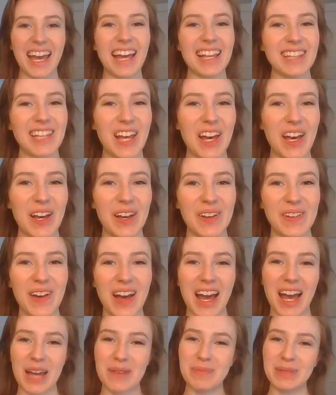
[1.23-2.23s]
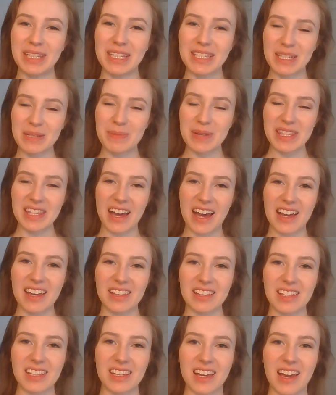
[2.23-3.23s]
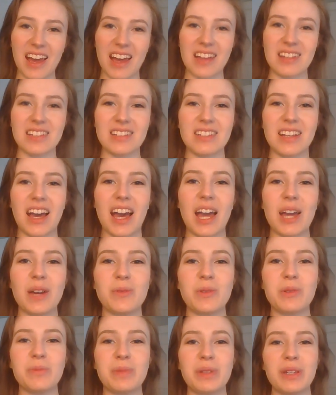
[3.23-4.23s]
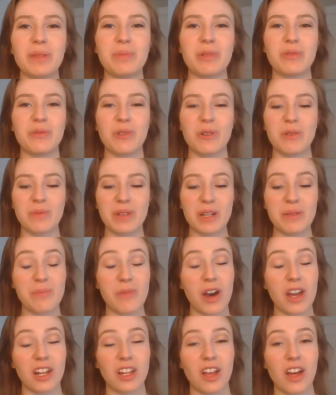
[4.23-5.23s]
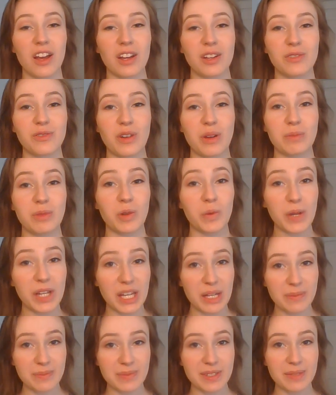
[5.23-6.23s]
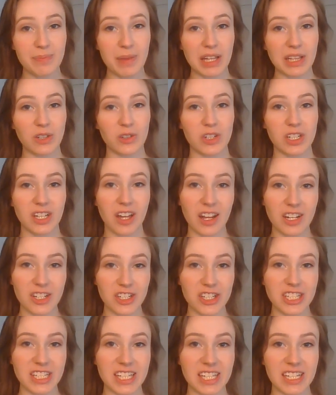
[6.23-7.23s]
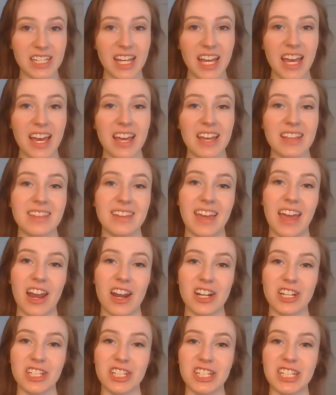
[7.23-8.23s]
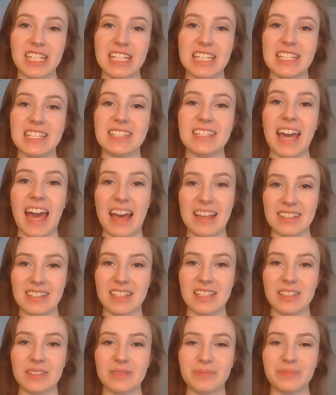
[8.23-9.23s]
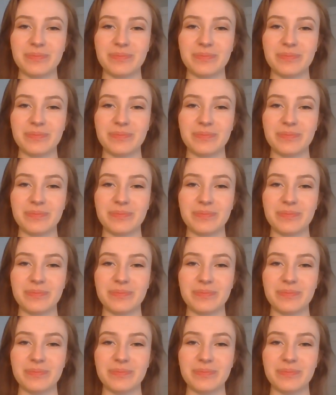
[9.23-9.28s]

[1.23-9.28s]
Hello, I'm Elizabeth Hiley, and I will be performing a monologue from The Wickhams by Lauren Gunderson. The character is Cassie.